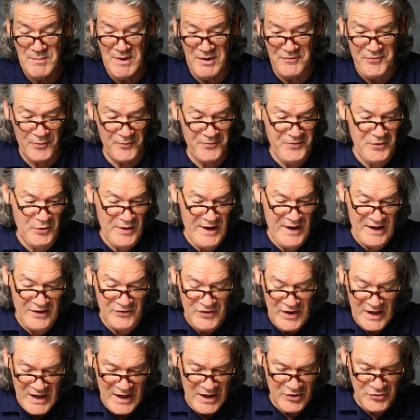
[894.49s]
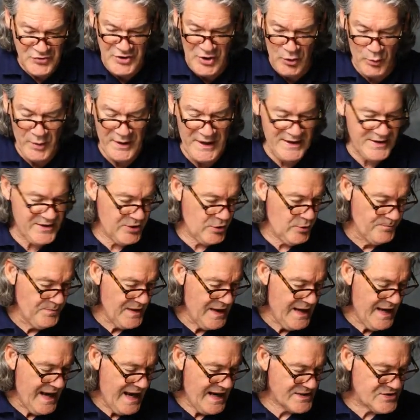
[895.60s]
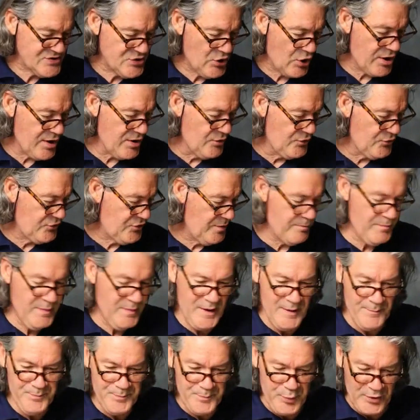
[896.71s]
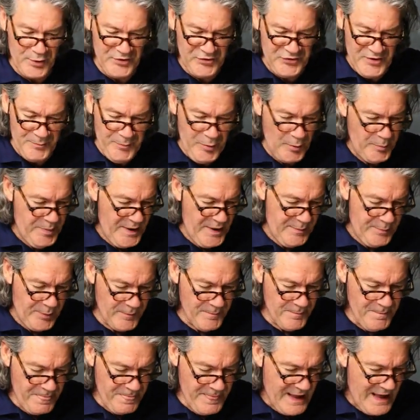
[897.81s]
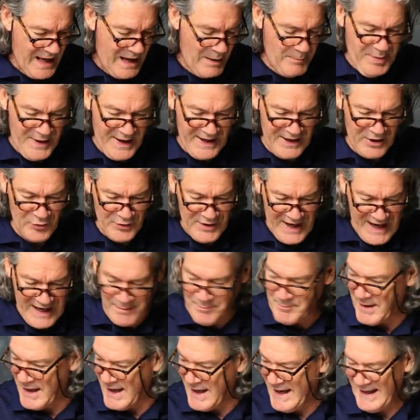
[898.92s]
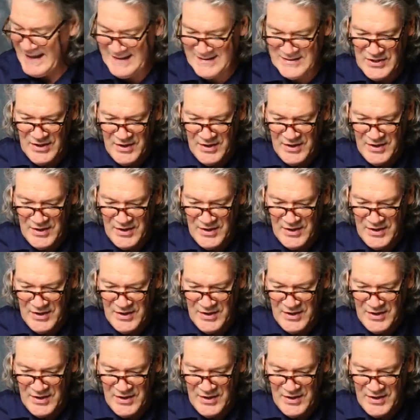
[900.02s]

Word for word: me for a few days, here's you know what I do. I start on some uh, pretty simple paper. I'm painting on 8 by 8